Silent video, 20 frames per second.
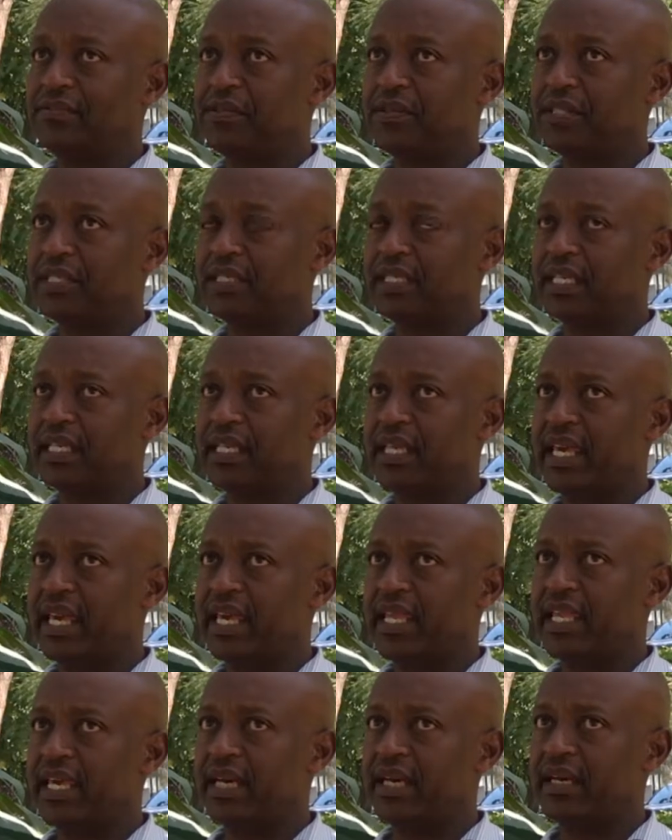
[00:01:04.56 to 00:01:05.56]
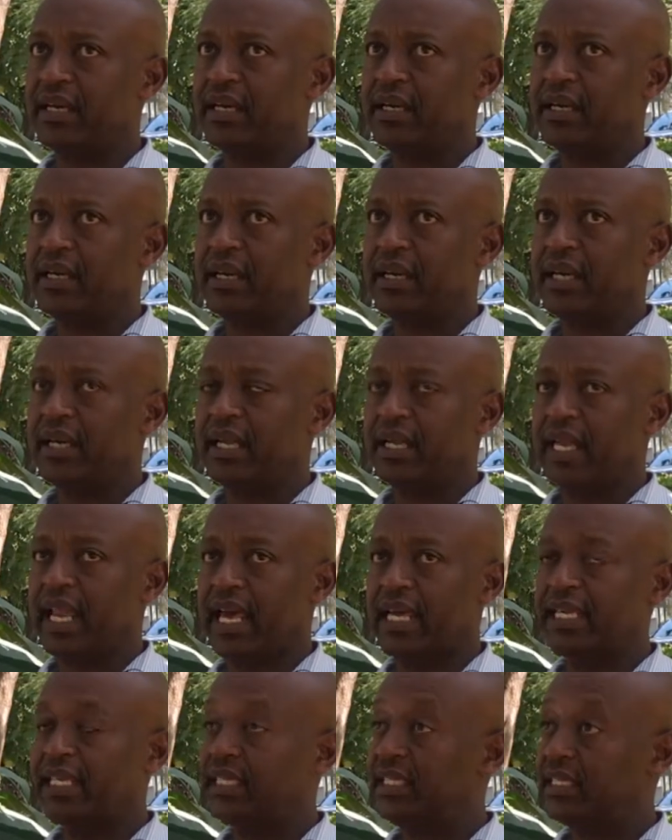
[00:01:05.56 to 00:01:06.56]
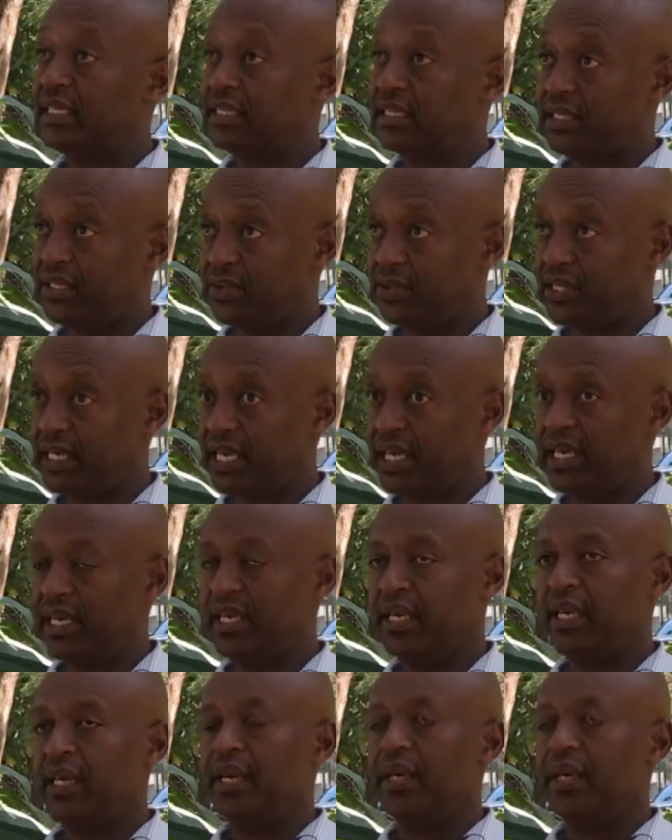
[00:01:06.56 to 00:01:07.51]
foot in Kenya like it is today.